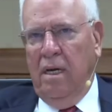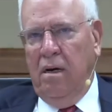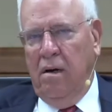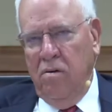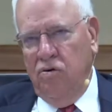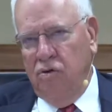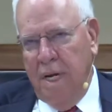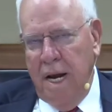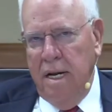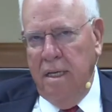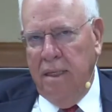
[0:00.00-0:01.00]

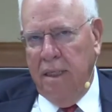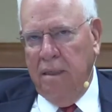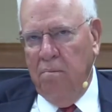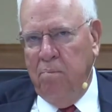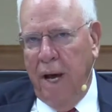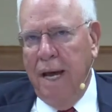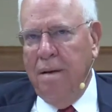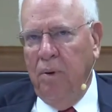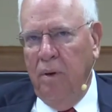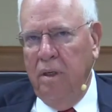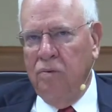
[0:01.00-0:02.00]
Understanding that the
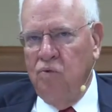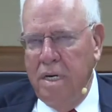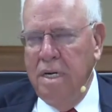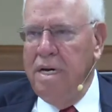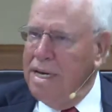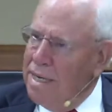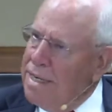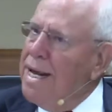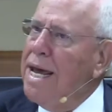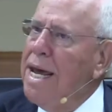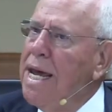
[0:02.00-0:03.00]
Bible is written in a
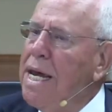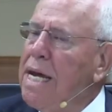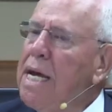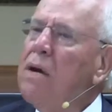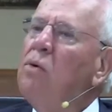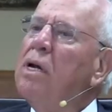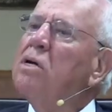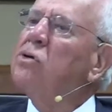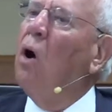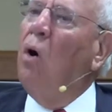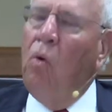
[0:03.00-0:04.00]
day when there's
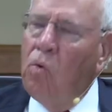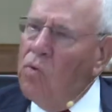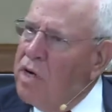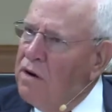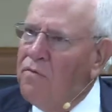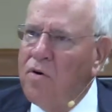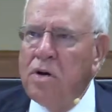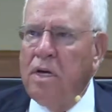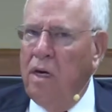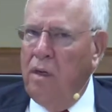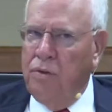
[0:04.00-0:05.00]
a whole different
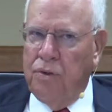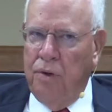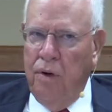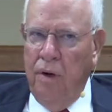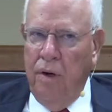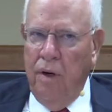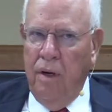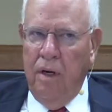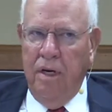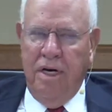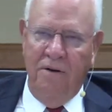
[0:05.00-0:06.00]
culture,
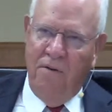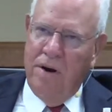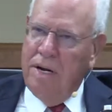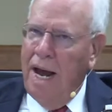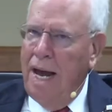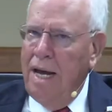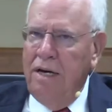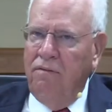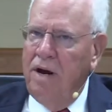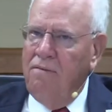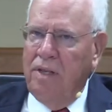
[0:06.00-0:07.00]
different kind
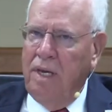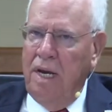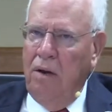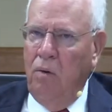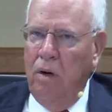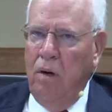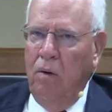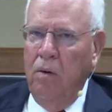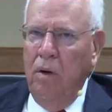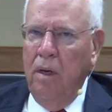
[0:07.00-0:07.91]
of everything going on.